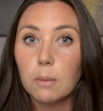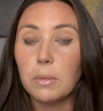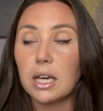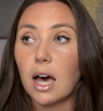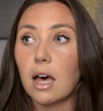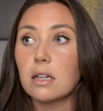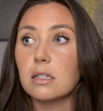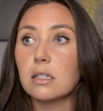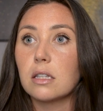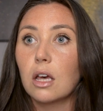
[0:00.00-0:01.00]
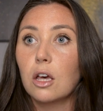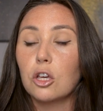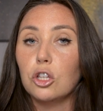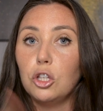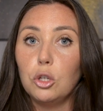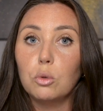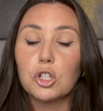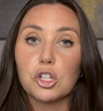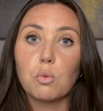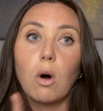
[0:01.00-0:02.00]
because you
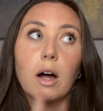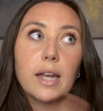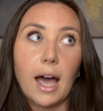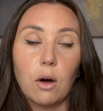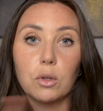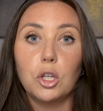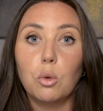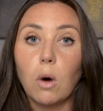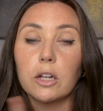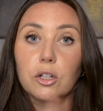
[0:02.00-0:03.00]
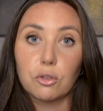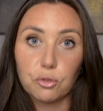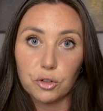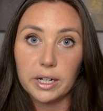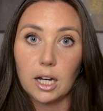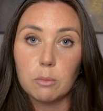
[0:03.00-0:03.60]
just want out, you want your freedom.